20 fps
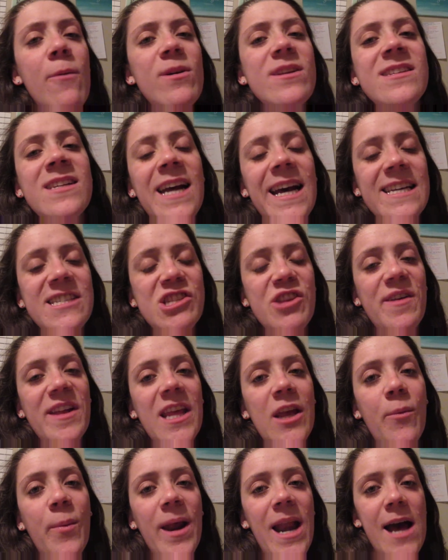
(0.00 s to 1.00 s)
was nice though that
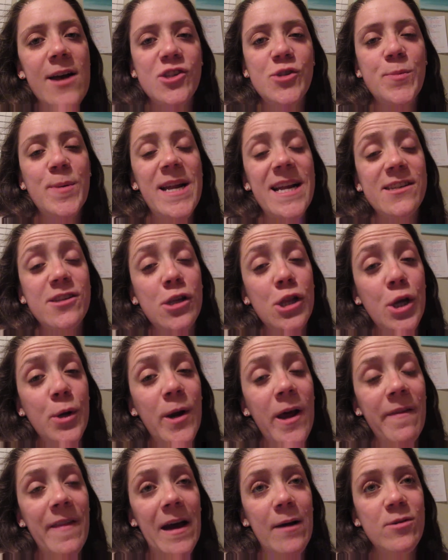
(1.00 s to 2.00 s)
he went out to protect
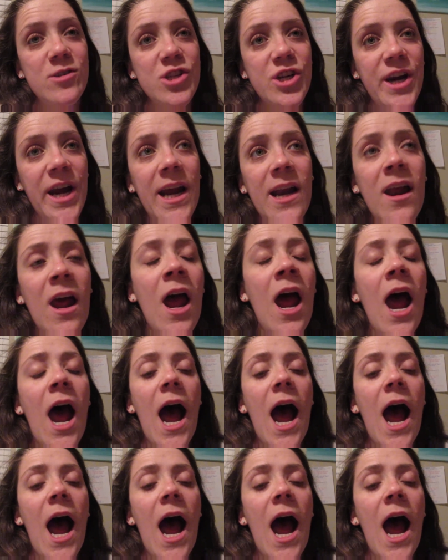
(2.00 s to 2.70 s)
Luna. That was great.